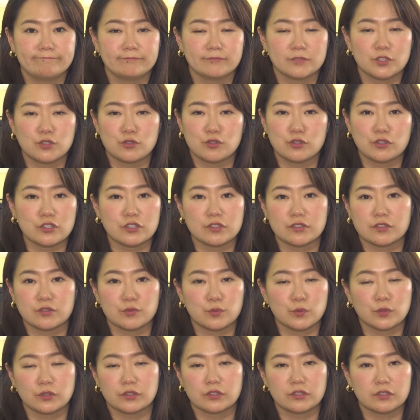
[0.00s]

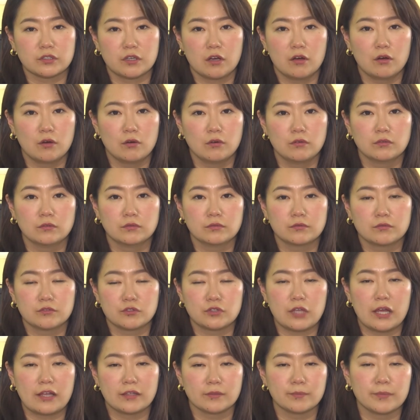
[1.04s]
students would go
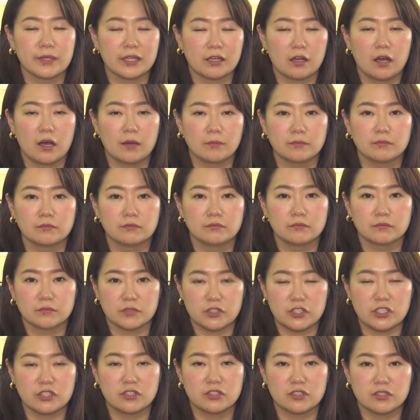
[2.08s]
and become
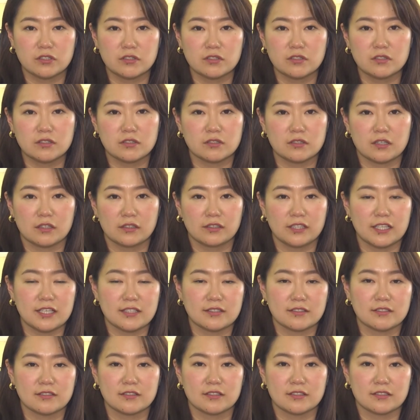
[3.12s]
teachers
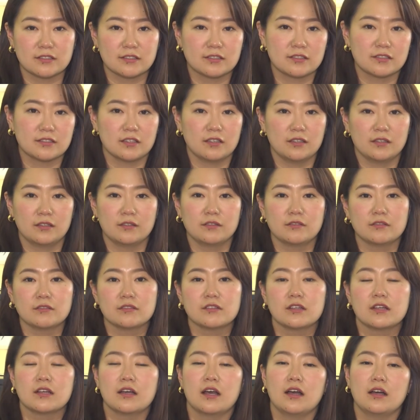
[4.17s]
unless it's
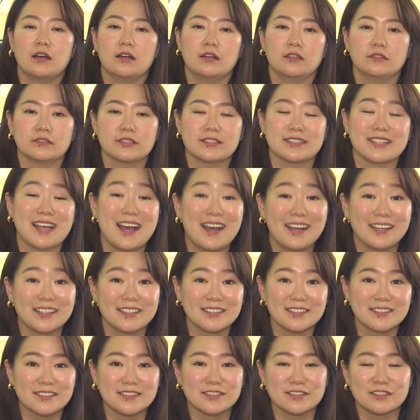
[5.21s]

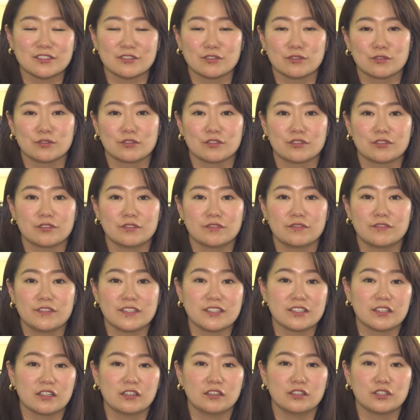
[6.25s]
science or
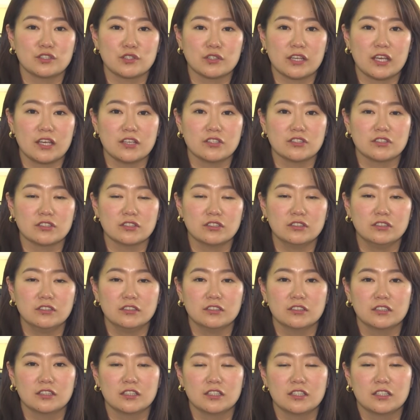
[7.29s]
physical education.
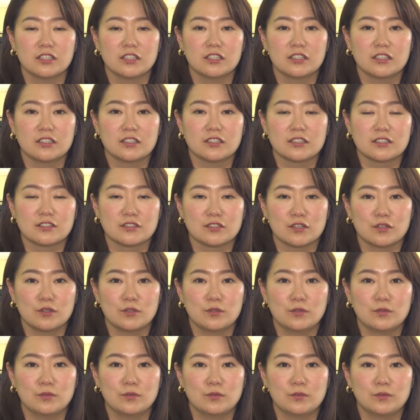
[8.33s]

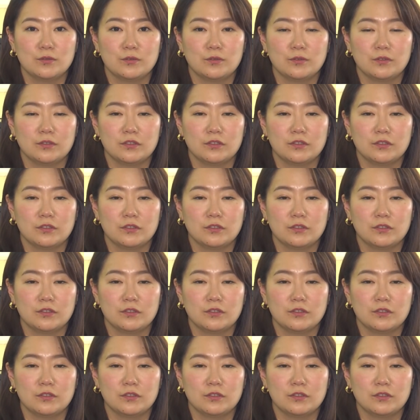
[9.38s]
So,